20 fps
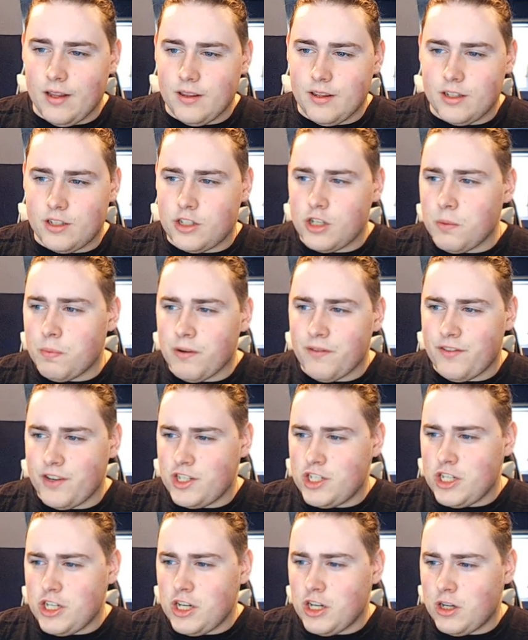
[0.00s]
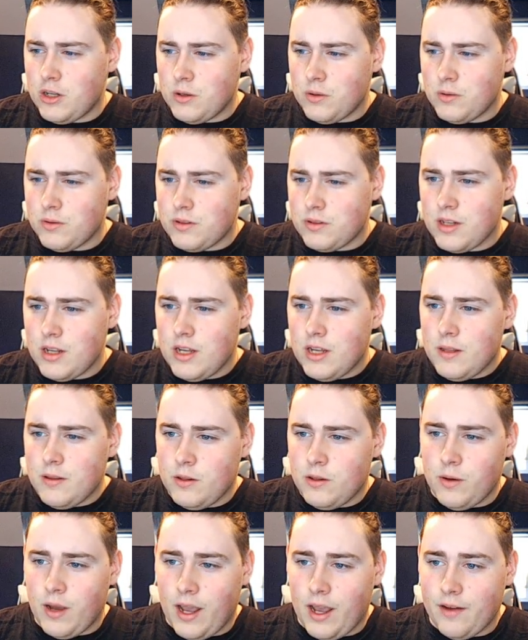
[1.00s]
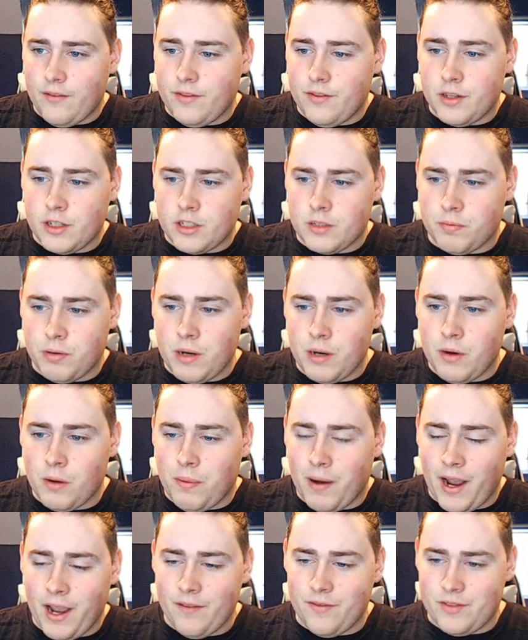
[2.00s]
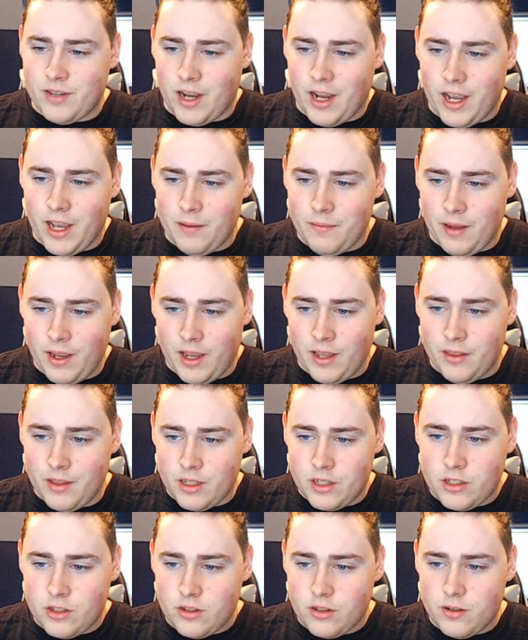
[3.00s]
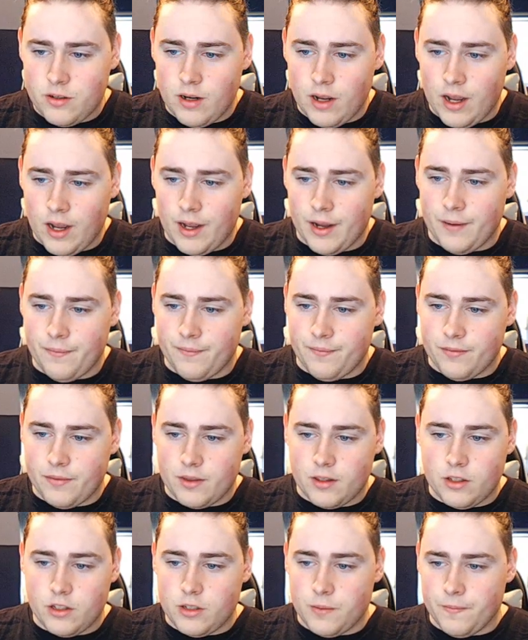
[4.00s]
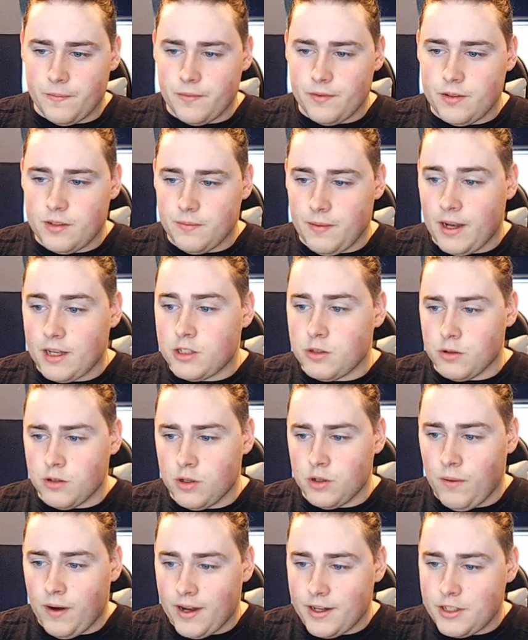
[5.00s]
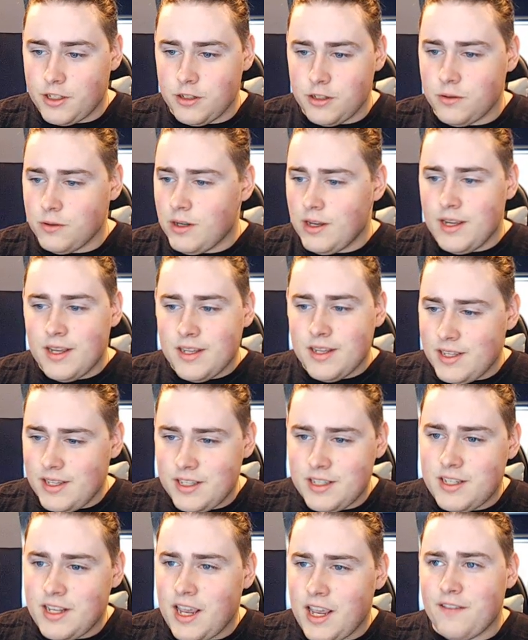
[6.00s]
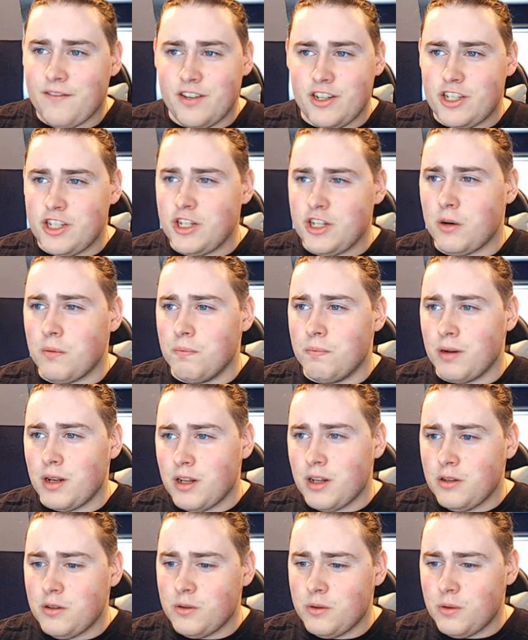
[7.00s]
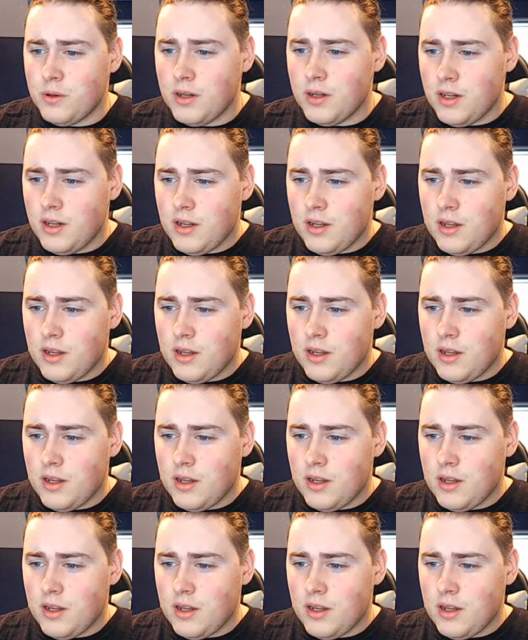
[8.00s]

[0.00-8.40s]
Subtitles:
the Super Vegetos. You have the Supremo Pie of Time and this Zamasu and Gawasu, EZA Vegito Blue,